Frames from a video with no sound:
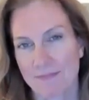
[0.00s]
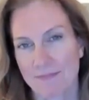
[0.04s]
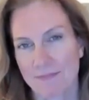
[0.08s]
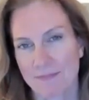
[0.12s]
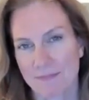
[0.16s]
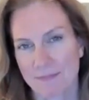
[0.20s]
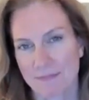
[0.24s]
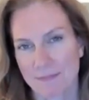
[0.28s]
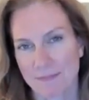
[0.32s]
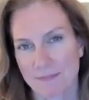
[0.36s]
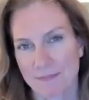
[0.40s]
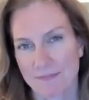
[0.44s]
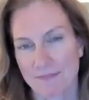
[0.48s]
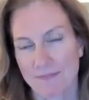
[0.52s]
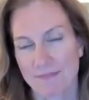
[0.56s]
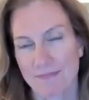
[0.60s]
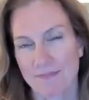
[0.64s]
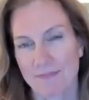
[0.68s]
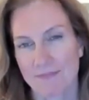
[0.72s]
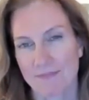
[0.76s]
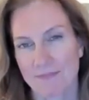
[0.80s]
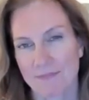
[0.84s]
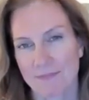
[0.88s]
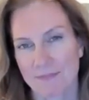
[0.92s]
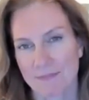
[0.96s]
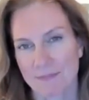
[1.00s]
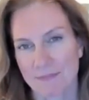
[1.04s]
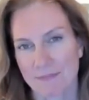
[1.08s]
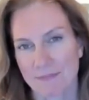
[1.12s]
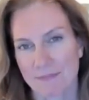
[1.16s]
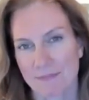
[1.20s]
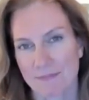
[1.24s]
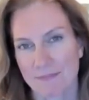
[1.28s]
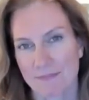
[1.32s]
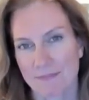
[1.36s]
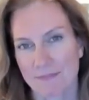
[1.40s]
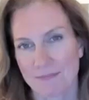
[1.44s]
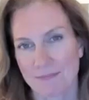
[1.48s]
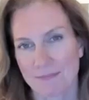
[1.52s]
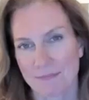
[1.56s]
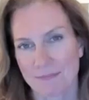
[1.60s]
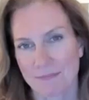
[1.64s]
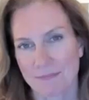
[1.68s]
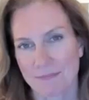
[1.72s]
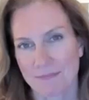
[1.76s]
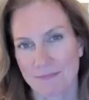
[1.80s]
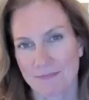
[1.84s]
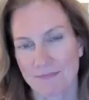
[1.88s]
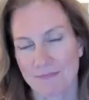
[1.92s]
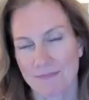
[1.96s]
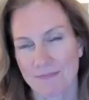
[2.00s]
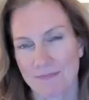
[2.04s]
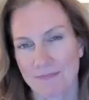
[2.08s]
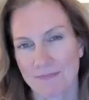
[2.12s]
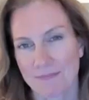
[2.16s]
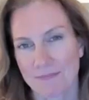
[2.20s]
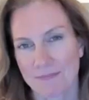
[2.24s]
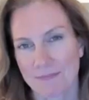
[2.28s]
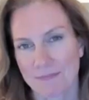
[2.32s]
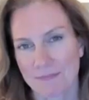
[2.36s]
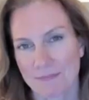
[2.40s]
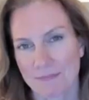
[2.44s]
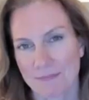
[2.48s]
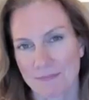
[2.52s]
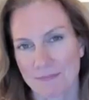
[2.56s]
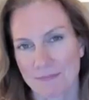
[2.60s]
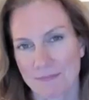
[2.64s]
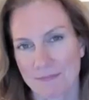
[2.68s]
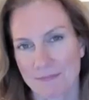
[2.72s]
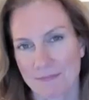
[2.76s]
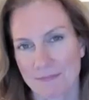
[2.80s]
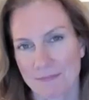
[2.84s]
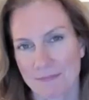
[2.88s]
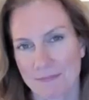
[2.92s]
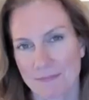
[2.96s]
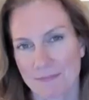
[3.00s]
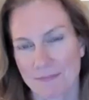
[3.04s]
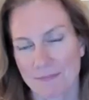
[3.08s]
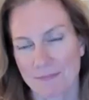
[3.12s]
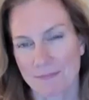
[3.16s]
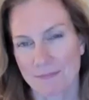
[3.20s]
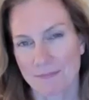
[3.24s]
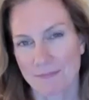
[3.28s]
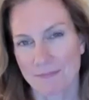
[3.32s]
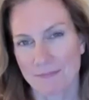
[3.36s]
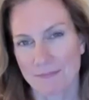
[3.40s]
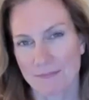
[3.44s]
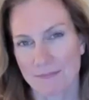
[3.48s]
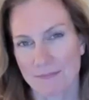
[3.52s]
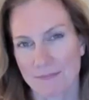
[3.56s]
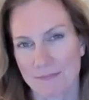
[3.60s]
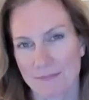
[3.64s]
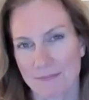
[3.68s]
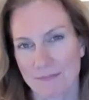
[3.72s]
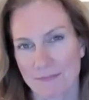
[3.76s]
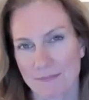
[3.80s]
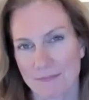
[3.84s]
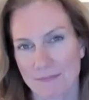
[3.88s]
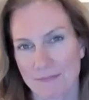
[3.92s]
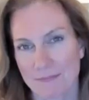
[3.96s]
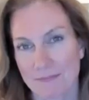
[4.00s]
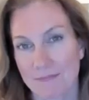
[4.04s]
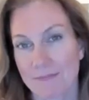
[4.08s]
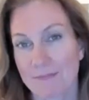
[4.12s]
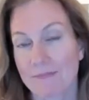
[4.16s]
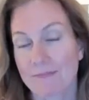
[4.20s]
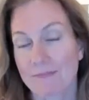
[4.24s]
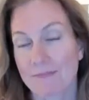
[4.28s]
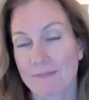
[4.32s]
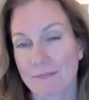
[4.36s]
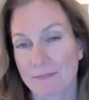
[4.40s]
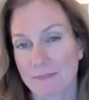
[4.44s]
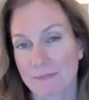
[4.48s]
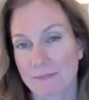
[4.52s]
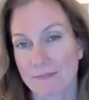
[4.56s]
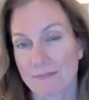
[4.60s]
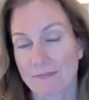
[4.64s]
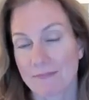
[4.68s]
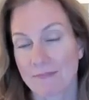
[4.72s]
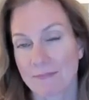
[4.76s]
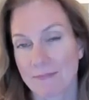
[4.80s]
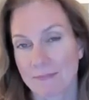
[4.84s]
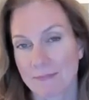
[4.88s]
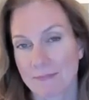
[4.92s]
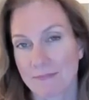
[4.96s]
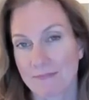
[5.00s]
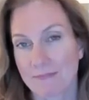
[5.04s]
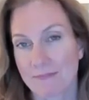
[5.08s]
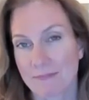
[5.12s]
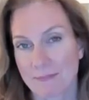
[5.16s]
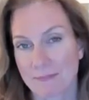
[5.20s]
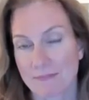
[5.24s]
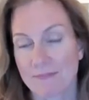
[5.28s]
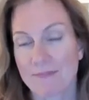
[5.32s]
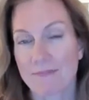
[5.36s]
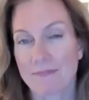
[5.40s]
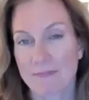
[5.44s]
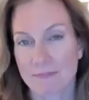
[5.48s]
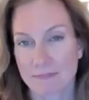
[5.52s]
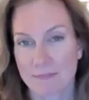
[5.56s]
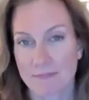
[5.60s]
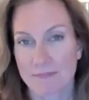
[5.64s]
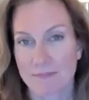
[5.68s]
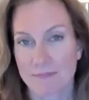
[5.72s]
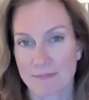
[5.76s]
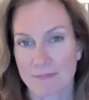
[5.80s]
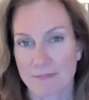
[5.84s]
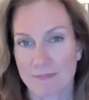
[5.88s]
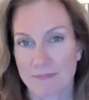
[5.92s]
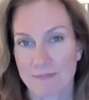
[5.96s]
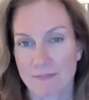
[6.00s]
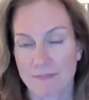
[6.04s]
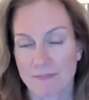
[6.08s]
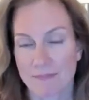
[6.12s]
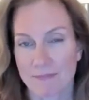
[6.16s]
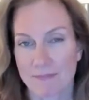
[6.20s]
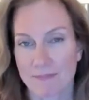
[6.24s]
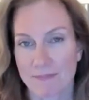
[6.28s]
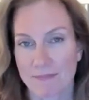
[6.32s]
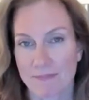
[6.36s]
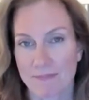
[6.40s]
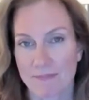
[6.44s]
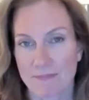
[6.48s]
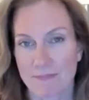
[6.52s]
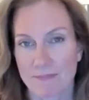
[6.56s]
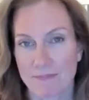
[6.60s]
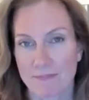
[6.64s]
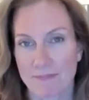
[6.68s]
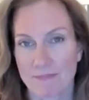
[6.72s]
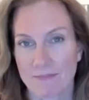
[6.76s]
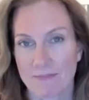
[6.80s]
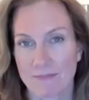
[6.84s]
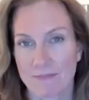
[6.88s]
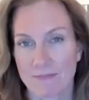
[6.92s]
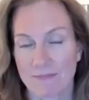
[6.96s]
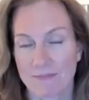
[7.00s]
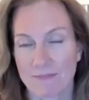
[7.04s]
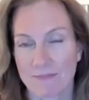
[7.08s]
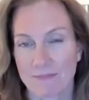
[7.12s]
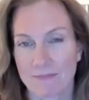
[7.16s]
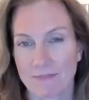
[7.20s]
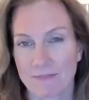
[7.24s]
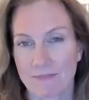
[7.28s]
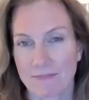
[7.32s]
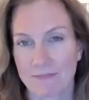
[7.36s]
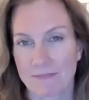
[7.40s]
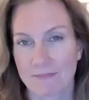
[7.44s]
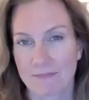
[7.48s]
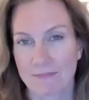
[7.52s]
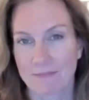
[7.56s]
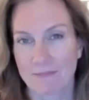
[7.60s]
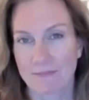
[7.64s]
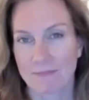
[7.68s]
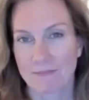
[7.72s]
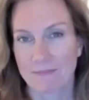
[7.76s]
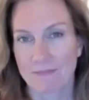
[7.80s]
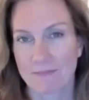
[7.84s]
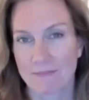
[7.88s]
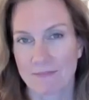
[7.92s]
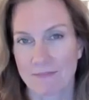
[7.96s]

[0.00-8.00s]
No words are spoken by the person on screen.